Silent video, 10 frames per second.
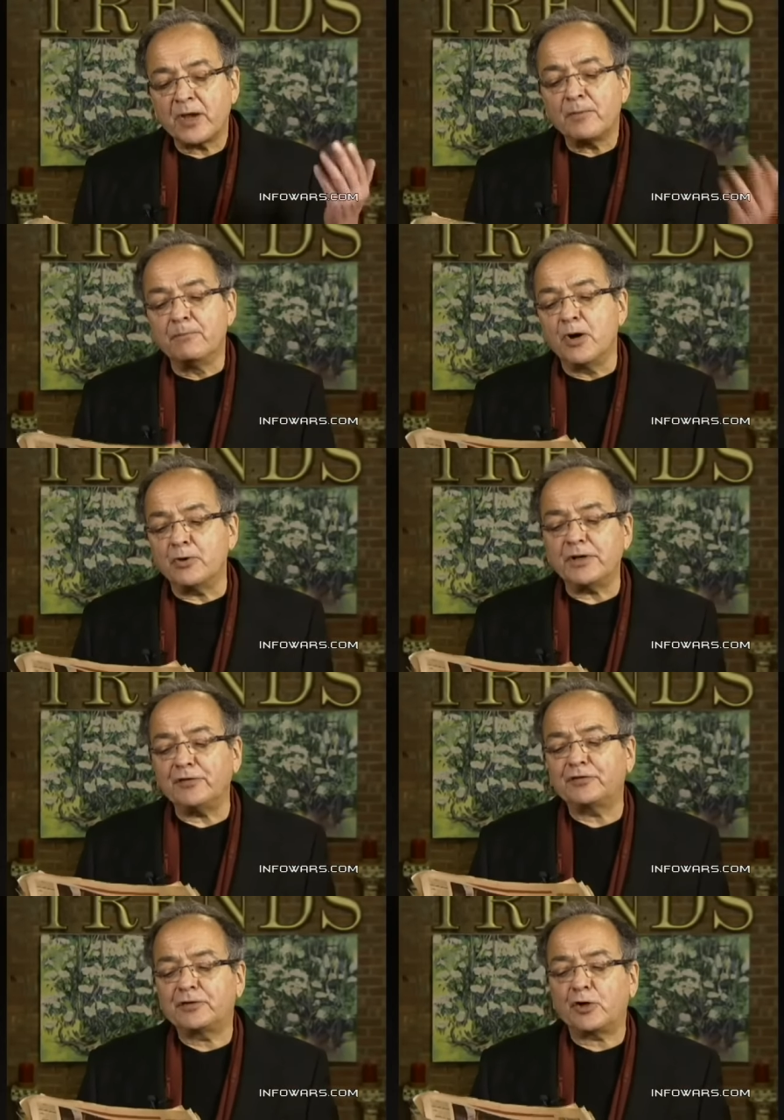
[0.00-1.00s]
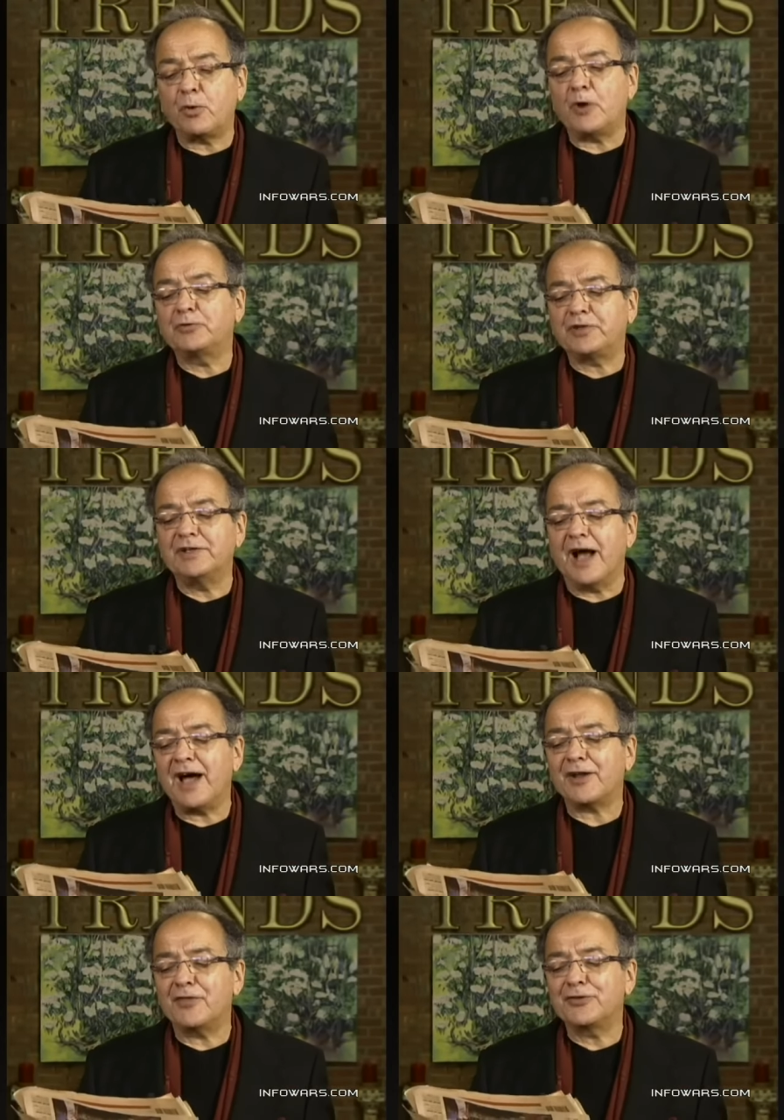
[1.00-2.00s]
Moody's, quote, did
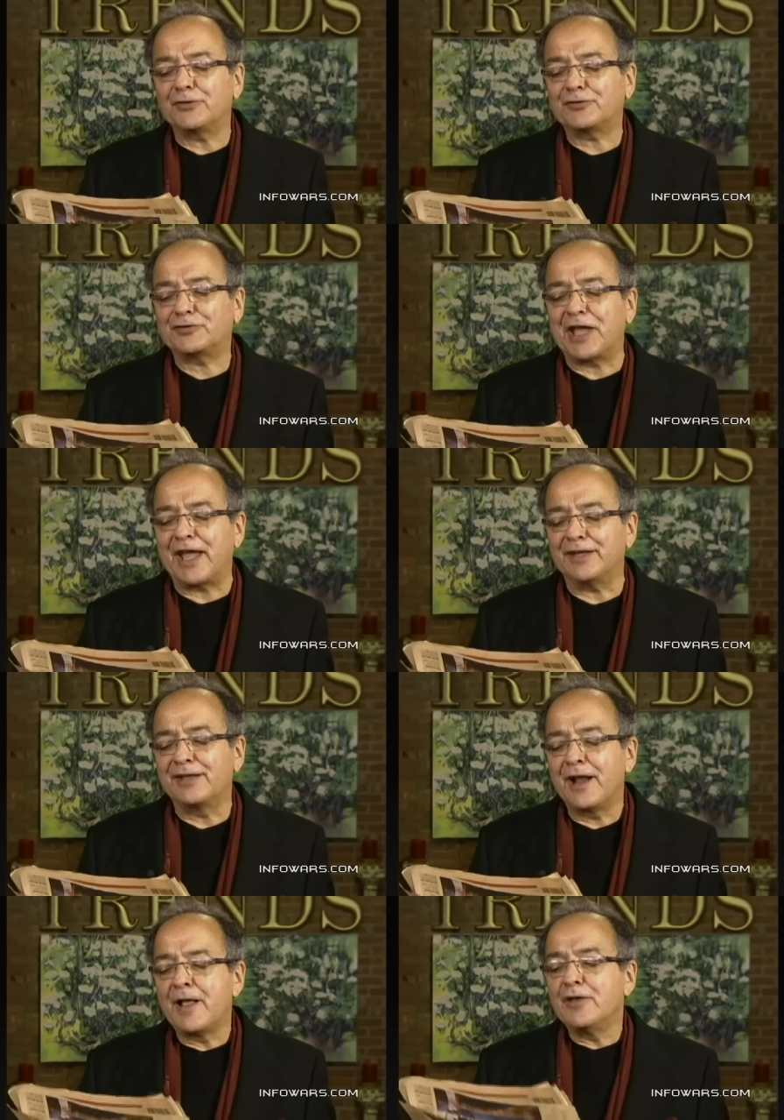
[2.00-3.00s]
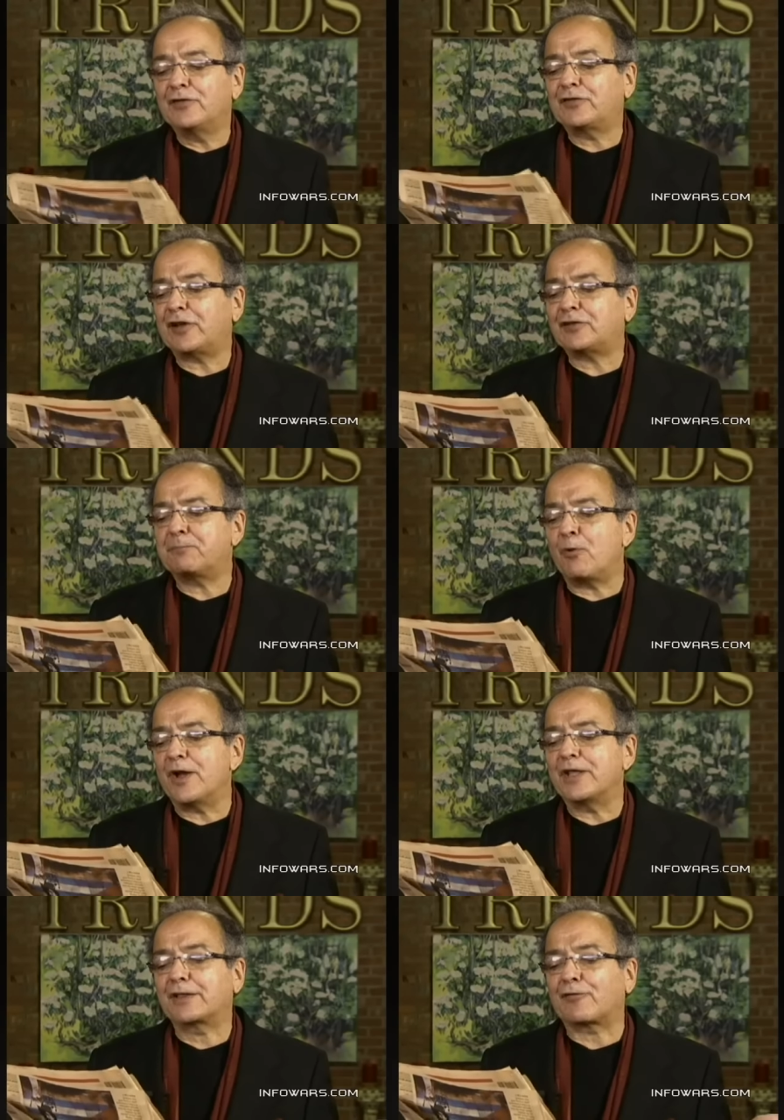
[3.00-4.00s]
not understand
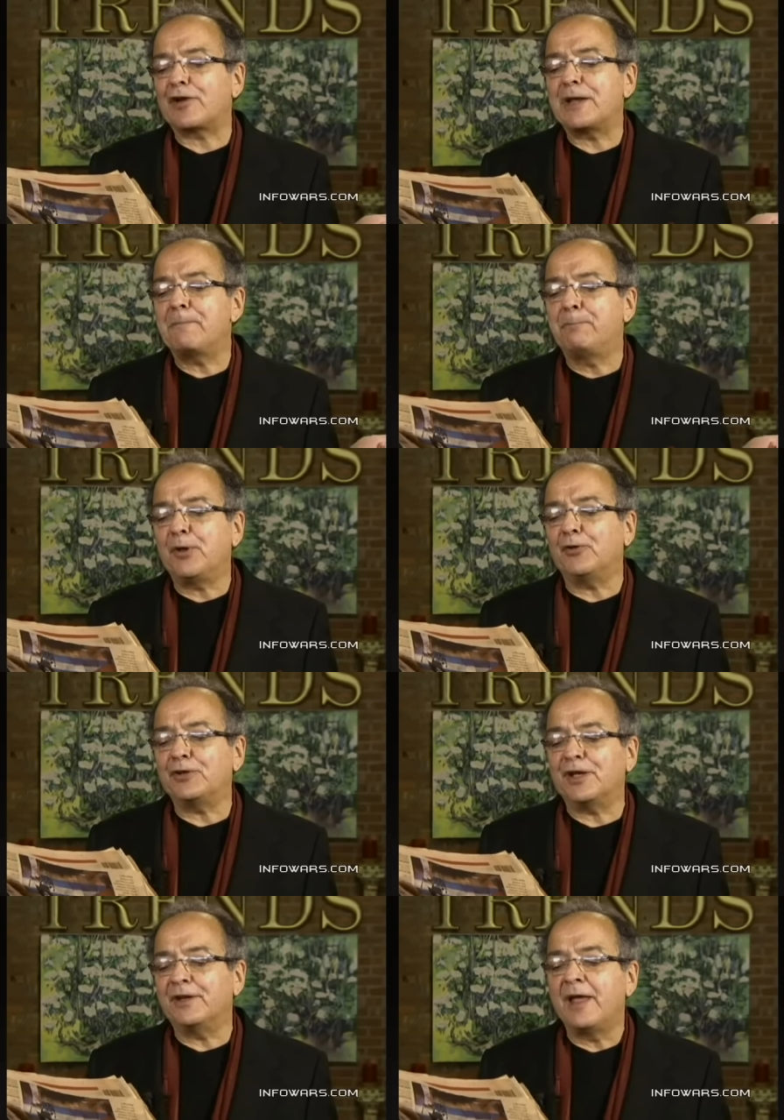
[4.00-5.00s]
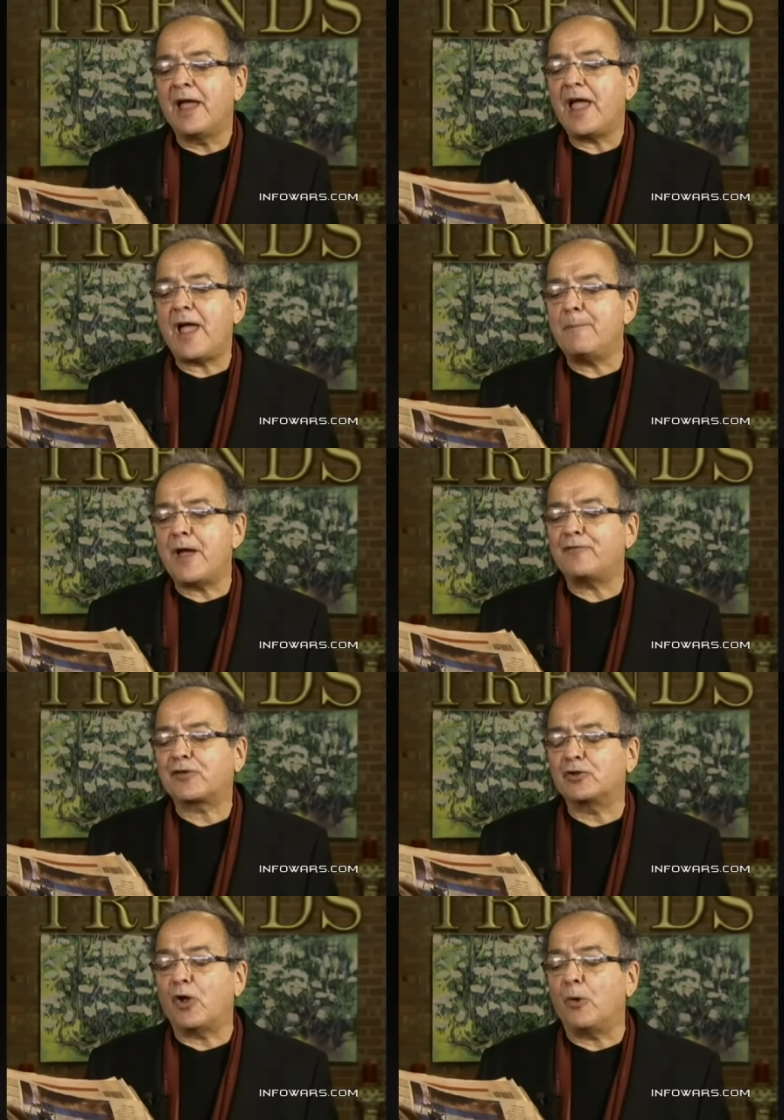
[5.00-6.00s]
$6.3 billion MF
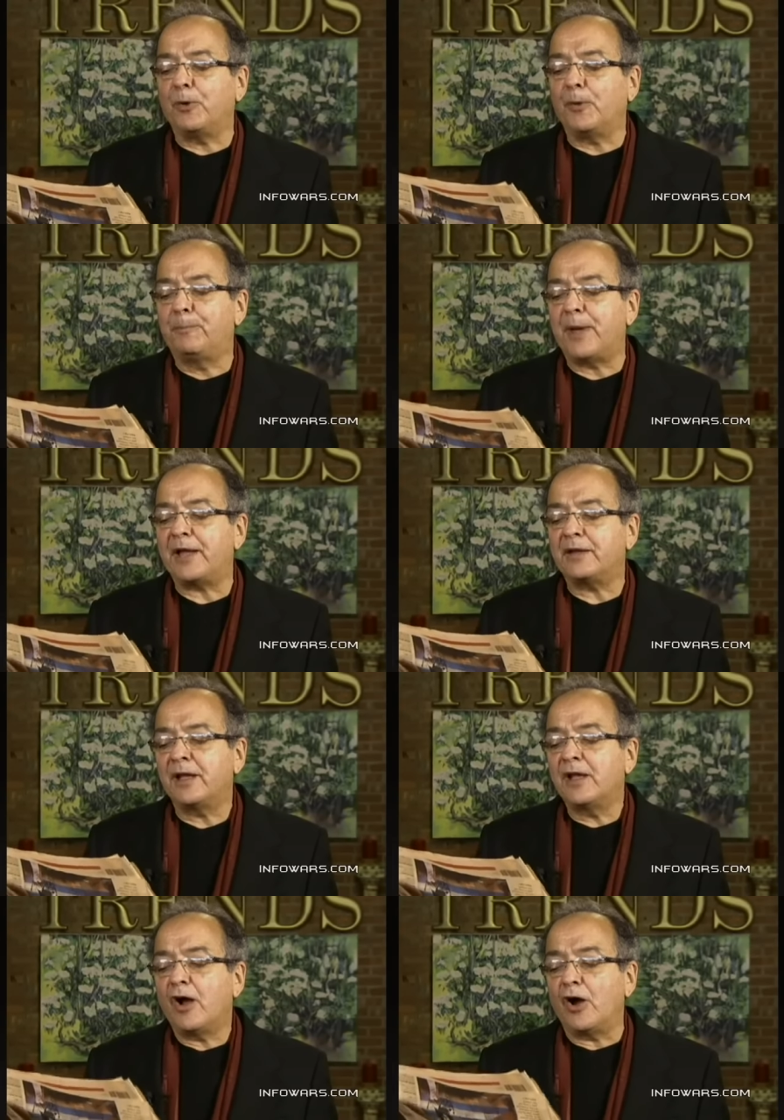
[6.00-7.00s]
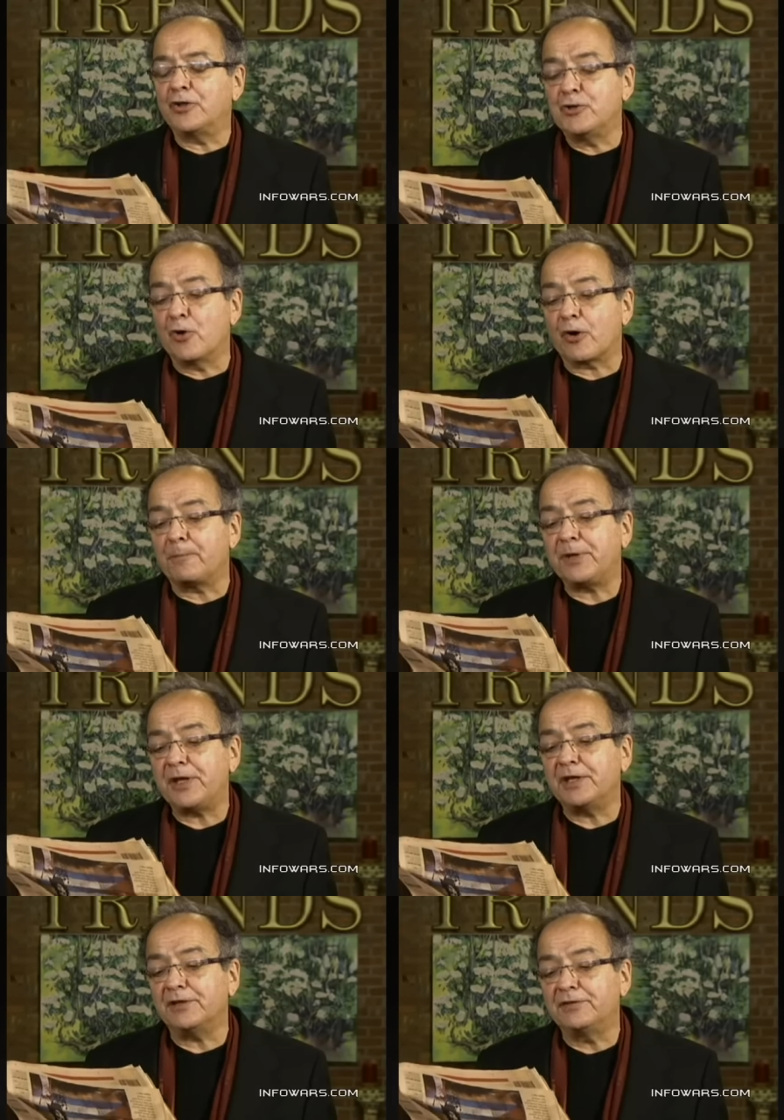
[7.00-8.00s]
Global bet on
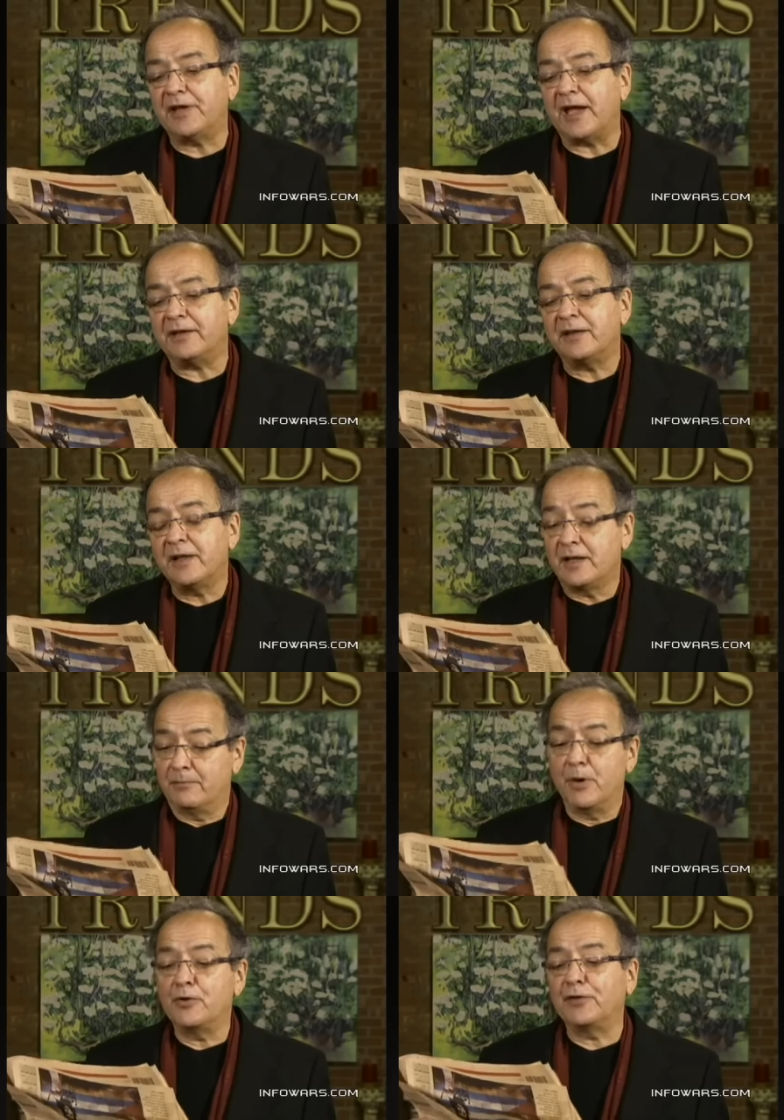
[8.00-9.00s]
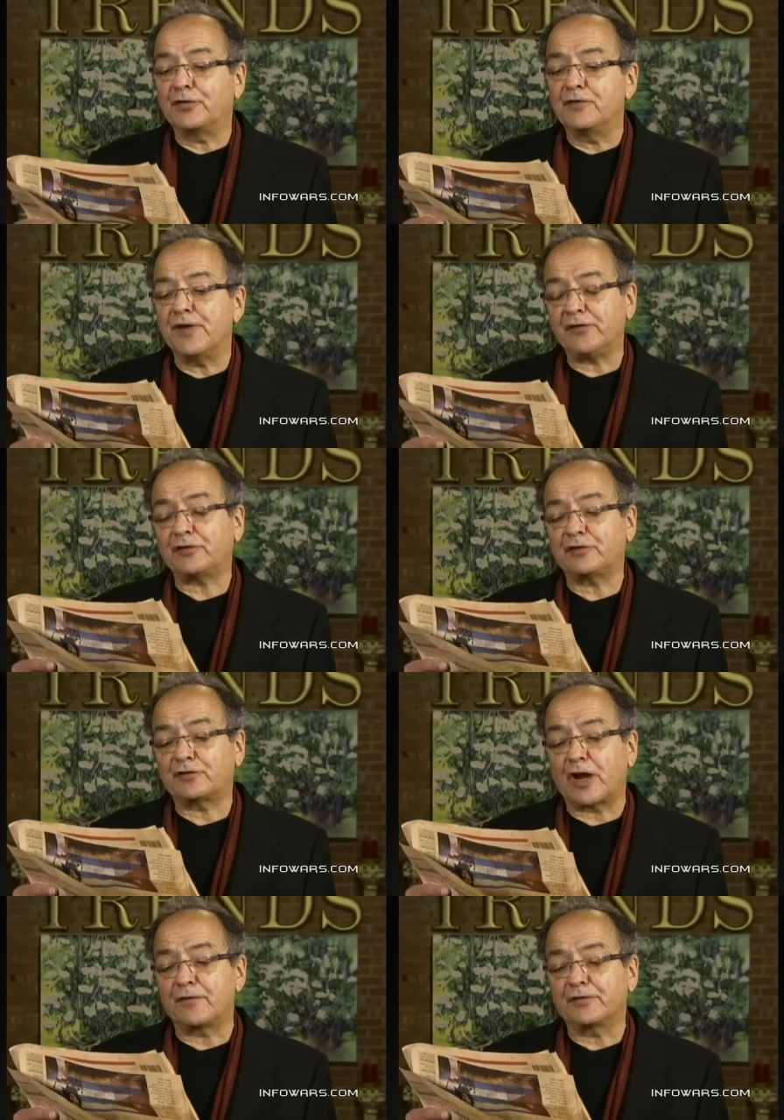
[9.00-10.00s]
European debt. Moody's Investor
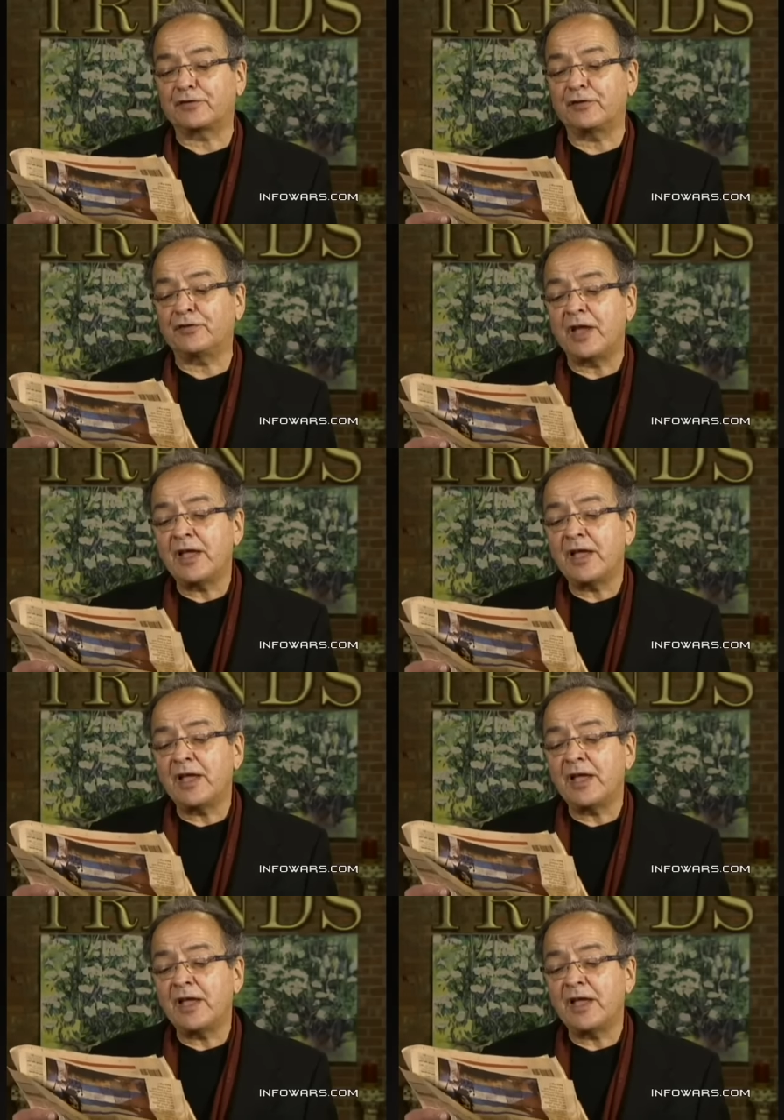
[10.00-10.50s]
Services